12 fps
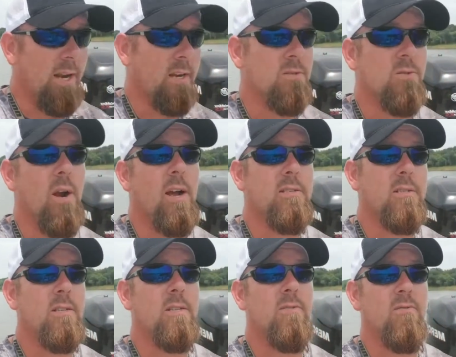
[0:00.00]
lake is
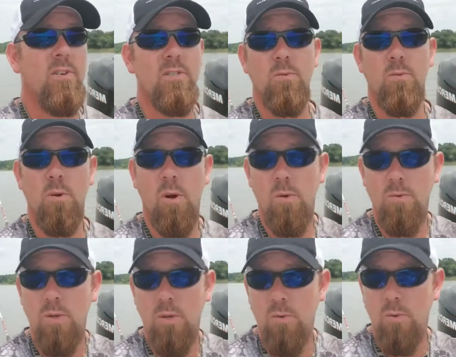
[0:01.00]
rising, the fish will
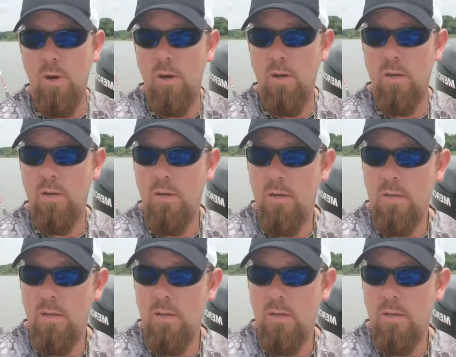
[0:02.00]
go to,